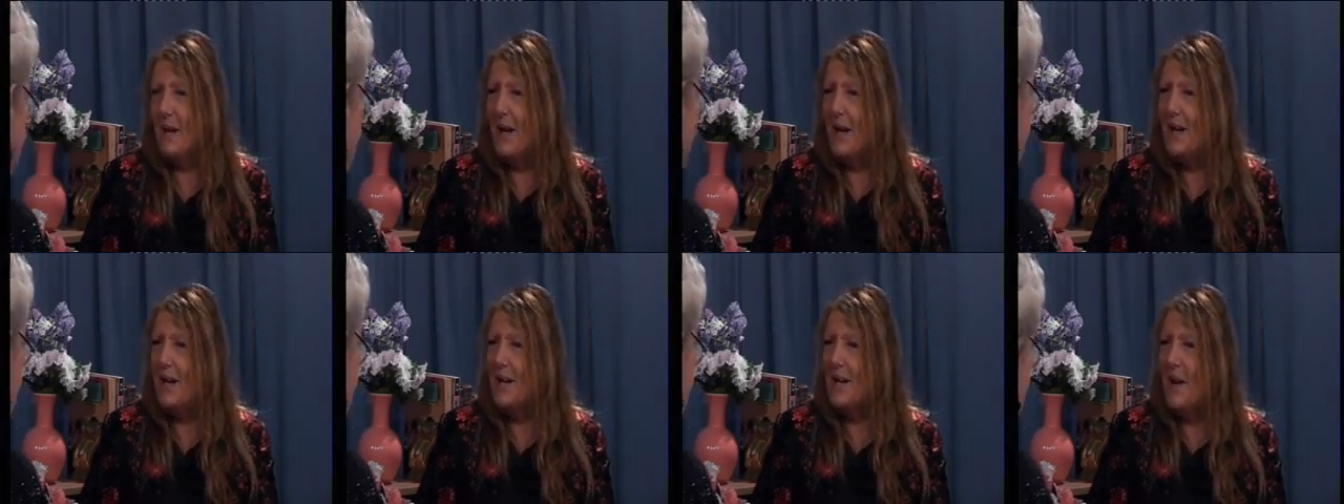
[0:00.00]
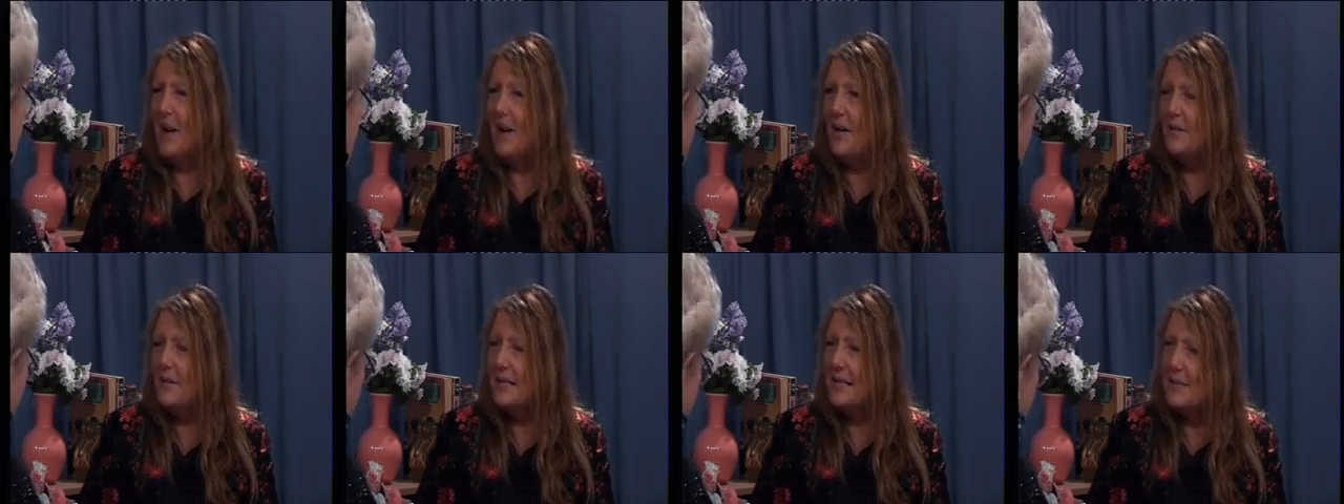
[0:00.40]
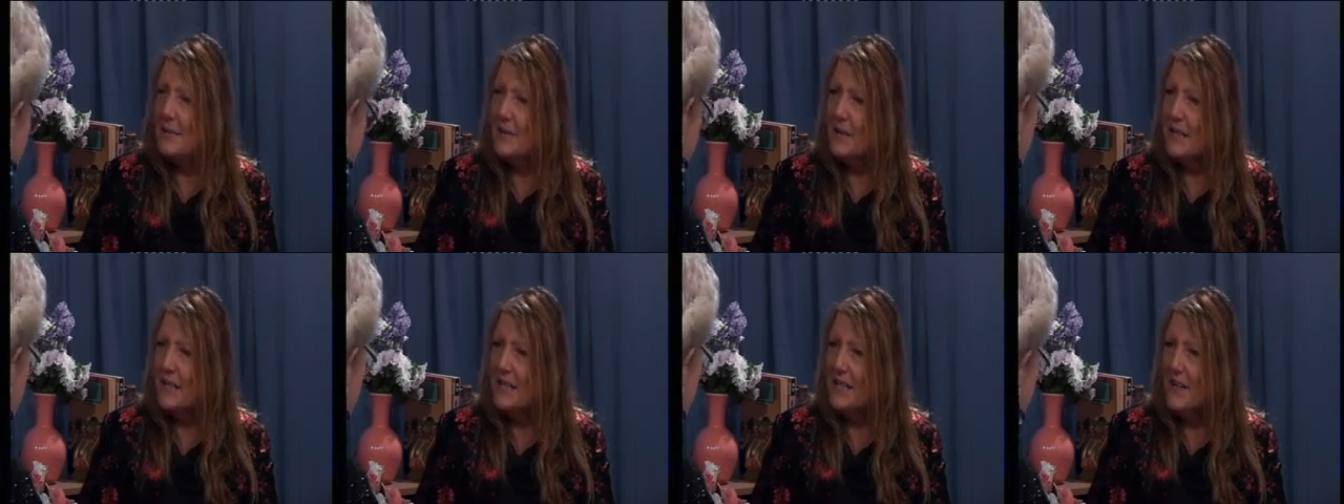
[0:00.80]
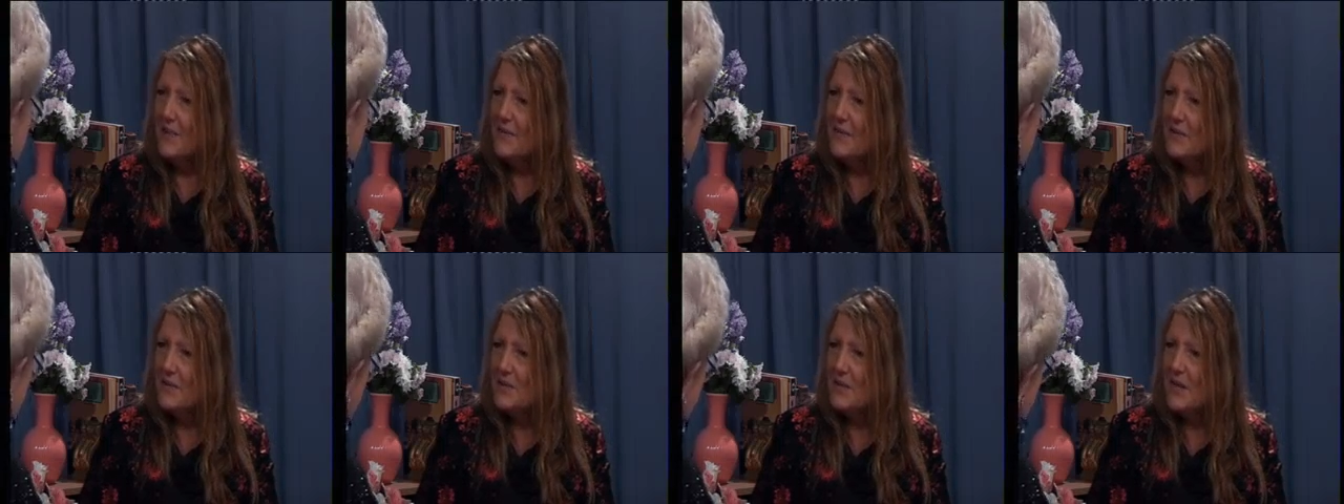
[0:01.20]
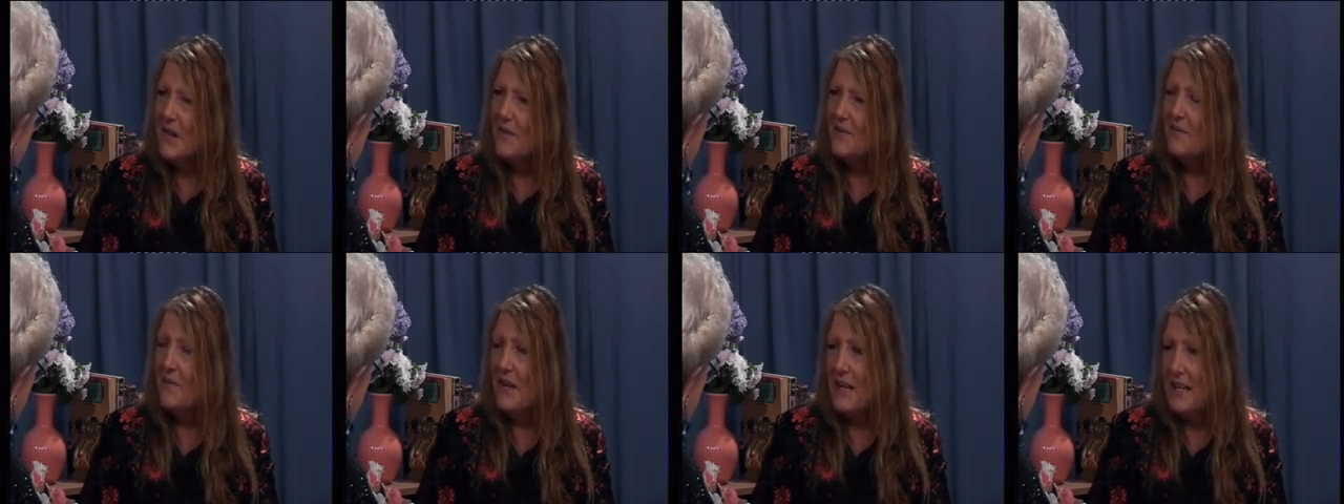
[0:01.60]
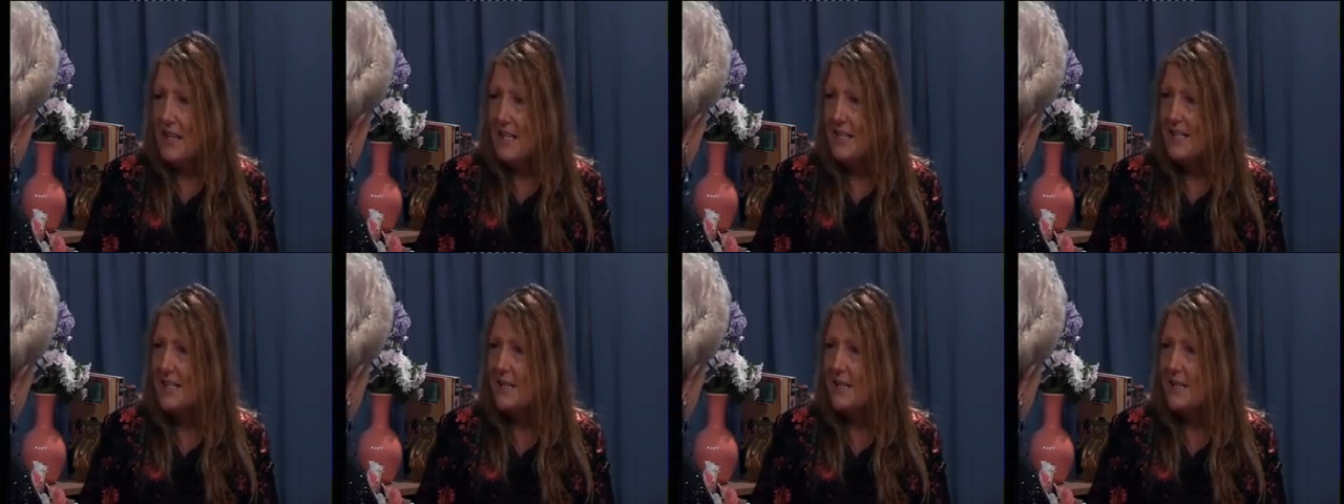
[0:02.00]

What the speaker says: I was looking after and feeding